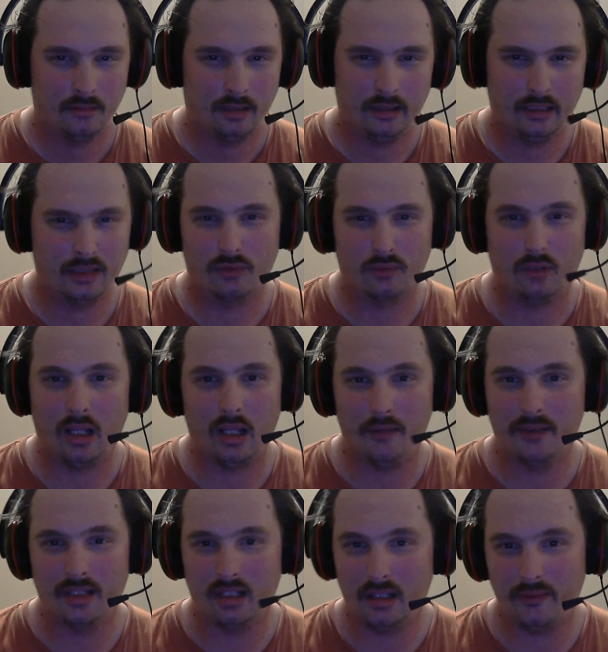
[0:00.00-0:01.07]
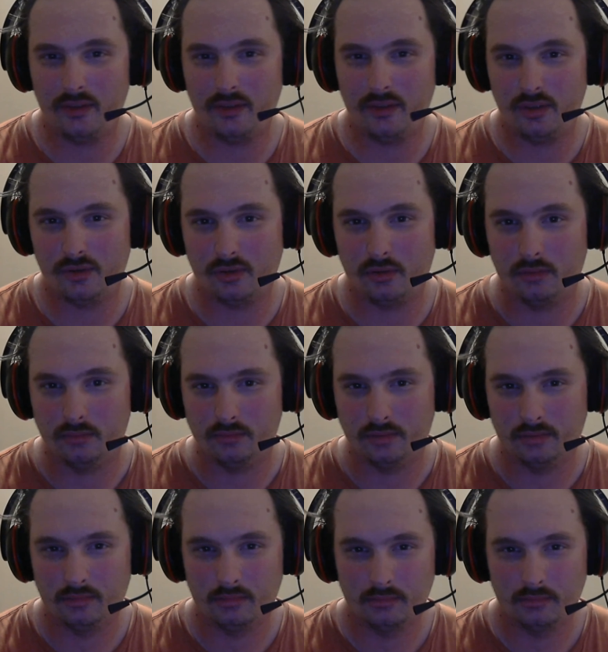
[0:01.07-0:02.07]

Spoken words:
And this was while I was 11 years old.